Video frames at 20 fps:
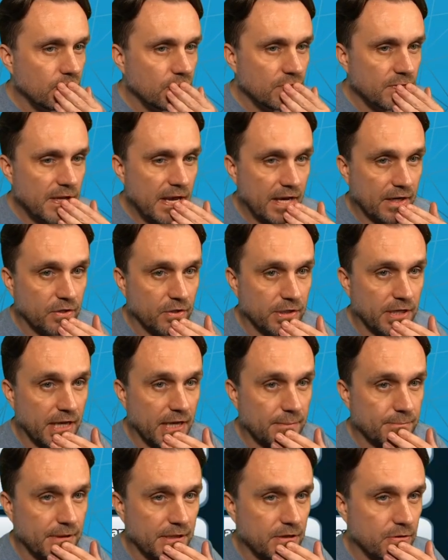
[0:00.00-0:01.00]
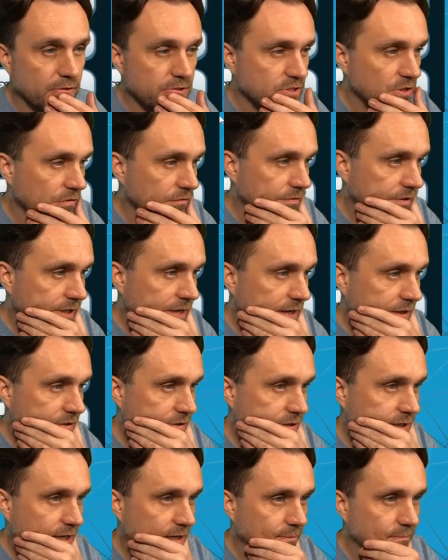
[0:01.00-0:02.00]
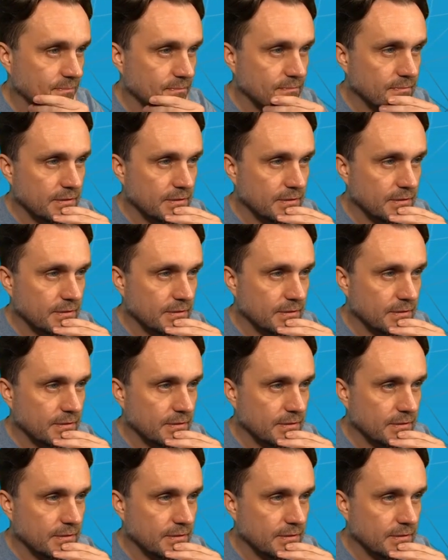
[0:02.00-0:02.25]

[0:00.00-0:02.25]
Yeah, good game. They know it's over. Yeah, good game.